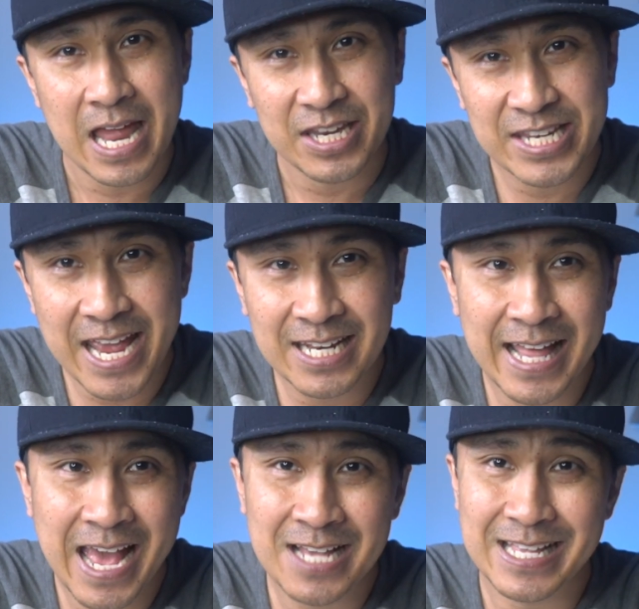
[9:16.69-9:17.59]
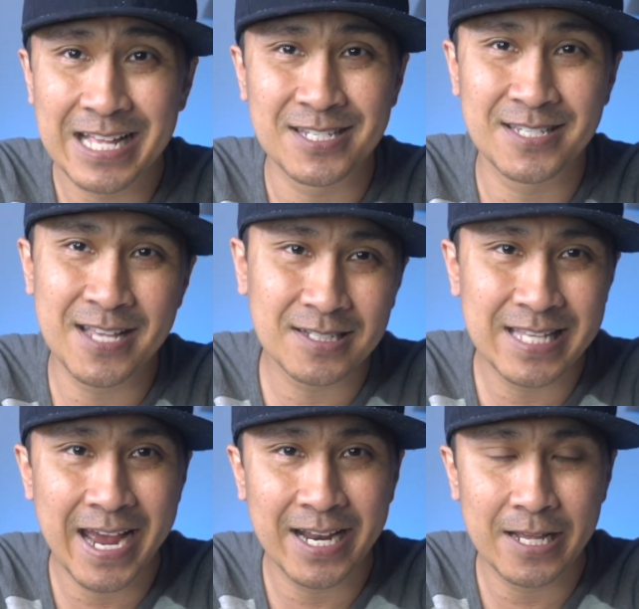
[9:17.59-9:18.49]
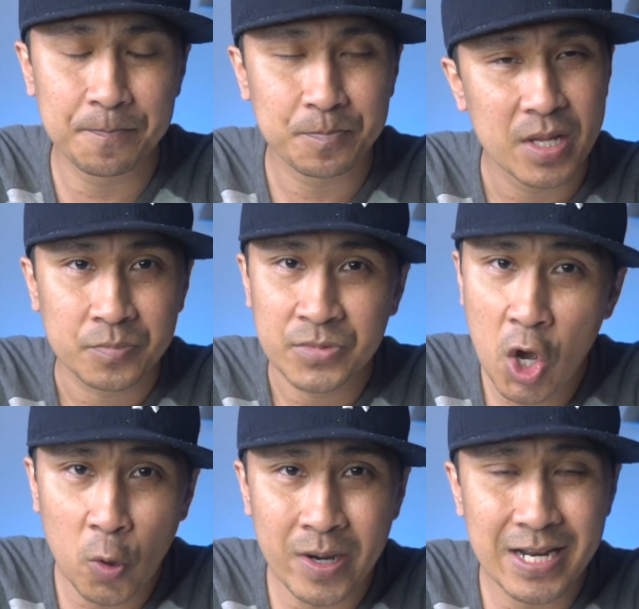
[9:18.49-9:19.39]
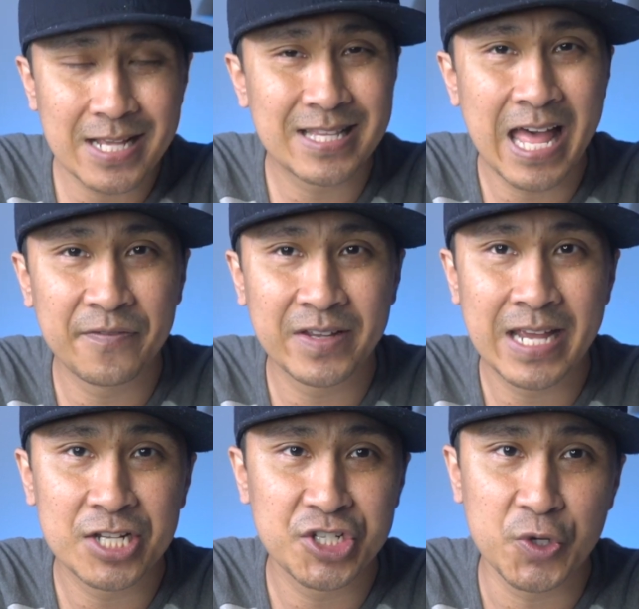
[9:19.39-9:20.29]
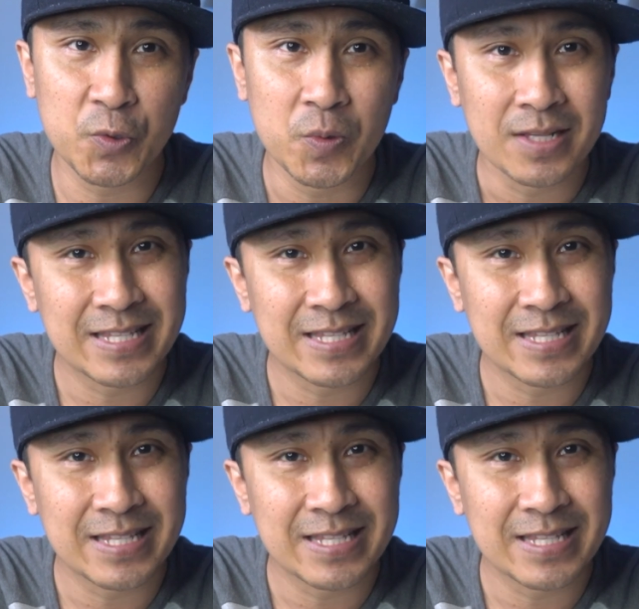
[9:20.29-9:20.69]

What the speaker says: dead last, and sucked at it, no one is laughing at you.